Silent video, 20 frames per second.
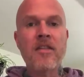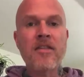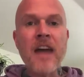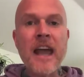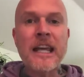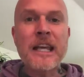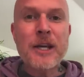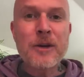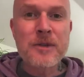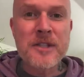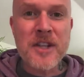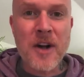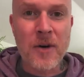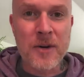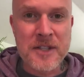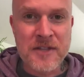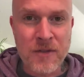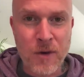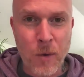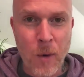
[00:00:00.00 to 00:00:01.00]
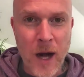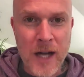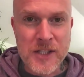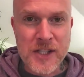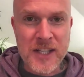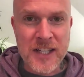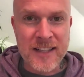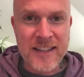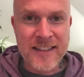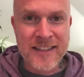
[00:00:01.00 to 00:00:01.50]
Thank you as always for
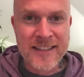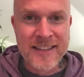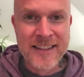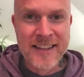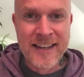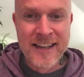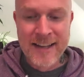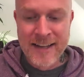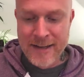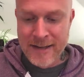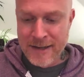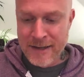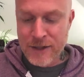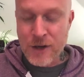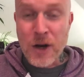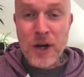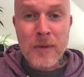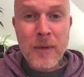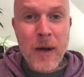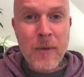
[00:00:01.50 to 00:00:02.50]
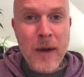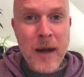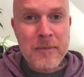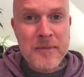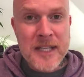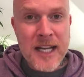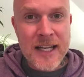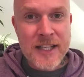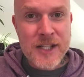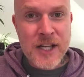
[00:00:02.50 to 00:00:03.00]
watching. Go to my
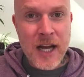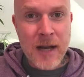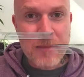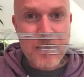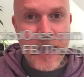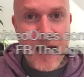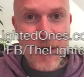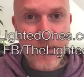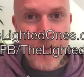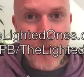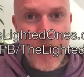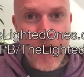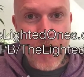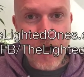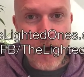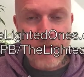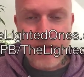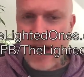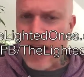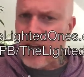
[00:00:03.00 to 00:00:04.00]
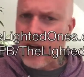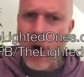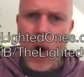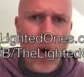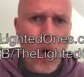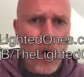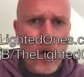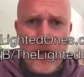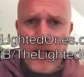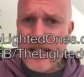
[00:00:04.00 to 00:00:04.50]
website, check me out there. I've got a
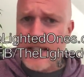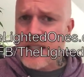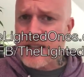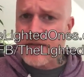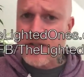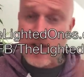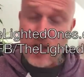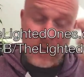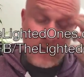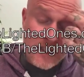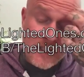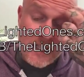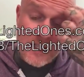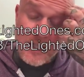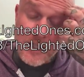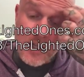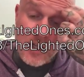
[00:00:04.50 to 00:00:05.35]
whole list of services.